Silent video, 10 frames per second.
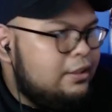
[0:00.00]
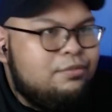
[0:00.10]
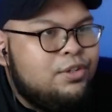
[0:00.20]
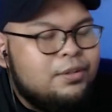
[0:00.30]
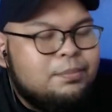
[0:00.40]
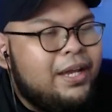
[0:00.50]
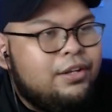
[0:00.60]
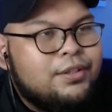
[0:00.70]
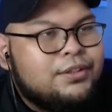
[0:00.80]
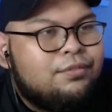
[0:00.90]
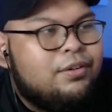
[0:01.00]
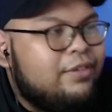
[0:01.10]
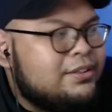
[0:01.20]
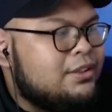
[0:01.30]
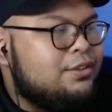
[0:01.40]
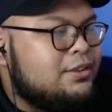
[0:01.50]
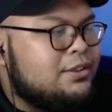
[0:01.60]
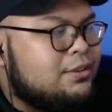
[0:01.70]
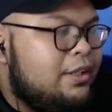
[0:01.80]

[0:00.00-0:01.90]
you make use of your Rested Dawns to